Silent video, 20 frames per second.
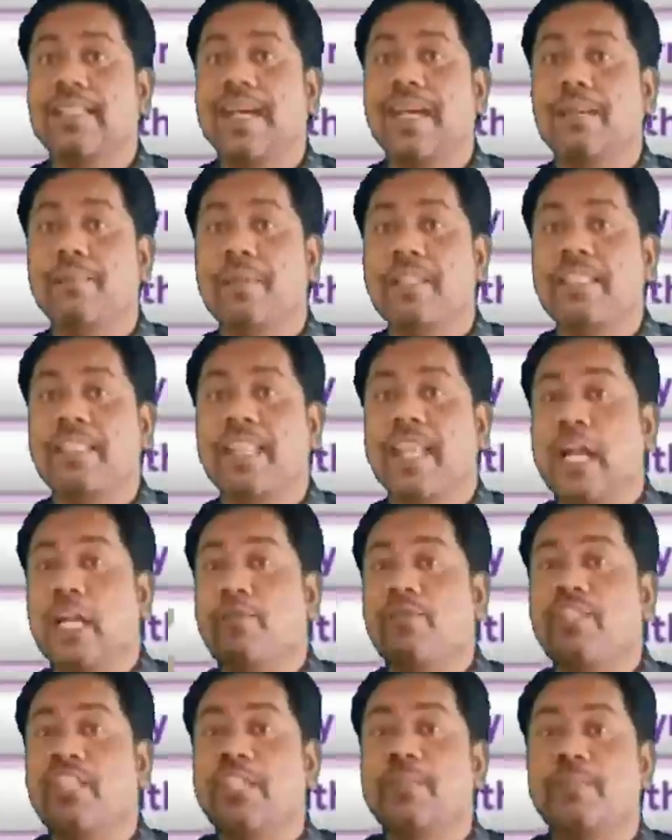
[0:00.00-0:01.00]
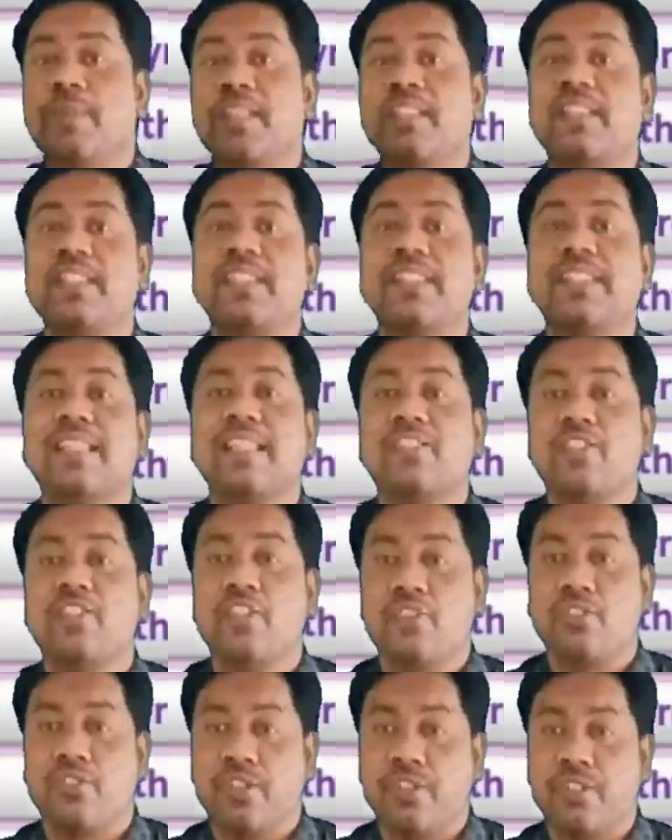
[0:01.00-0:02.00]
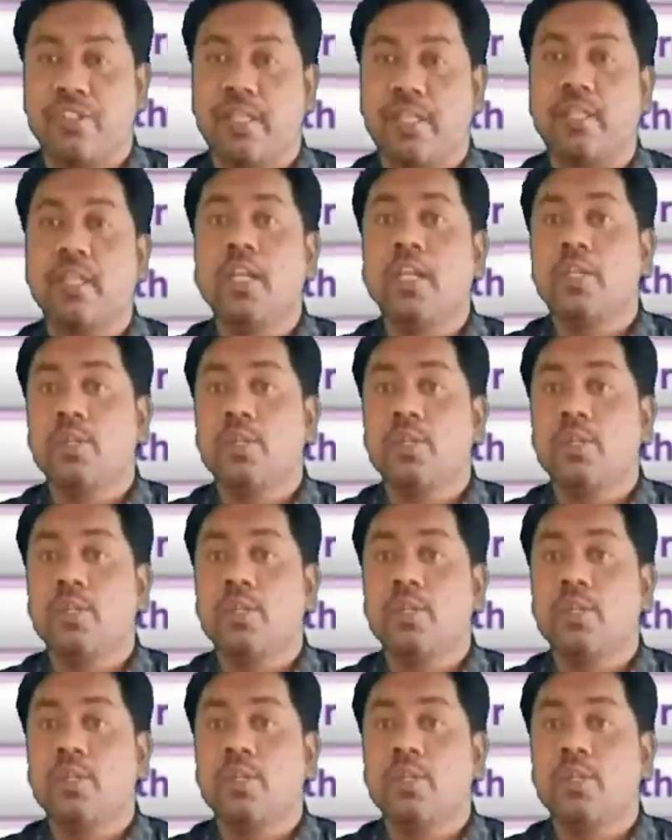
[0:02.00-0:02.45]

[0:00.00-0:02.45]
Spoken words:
thymus gland, which is present in the chest region.